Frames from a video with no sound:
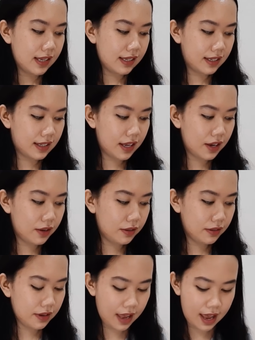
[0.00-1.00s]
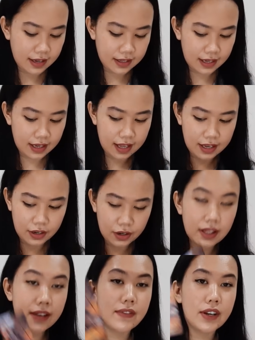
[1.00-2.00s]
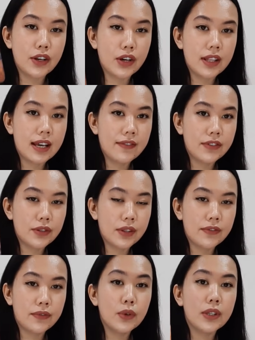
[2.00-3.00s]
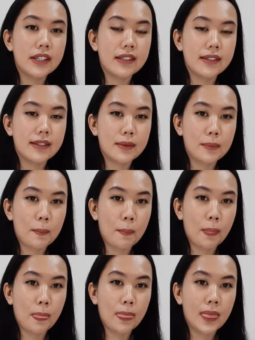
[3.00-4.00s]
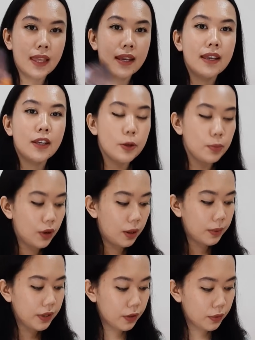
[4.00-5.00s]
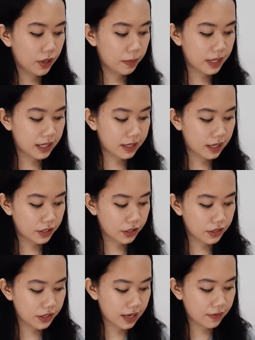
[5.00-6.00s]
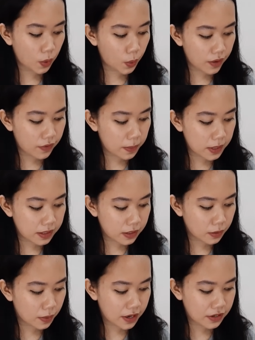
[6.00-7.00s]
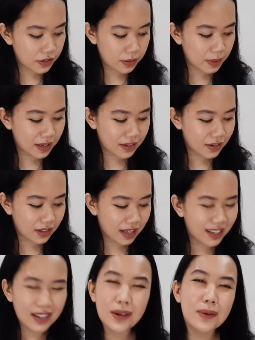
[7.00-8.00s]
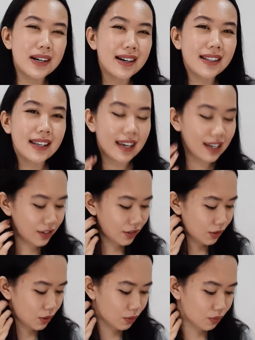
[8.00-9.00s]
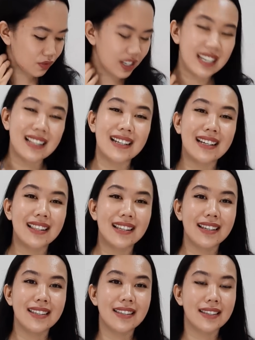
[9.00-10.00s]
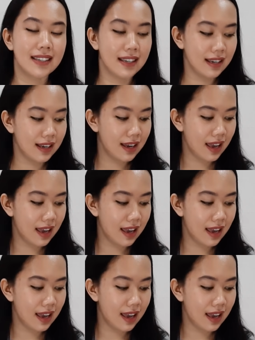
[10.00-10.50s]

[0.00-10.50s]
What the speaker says: Still acting like you're living your life to the fullest. You're probably going to be detaching yourself away from the situations because you're like, you know what? Like, I just don't really like this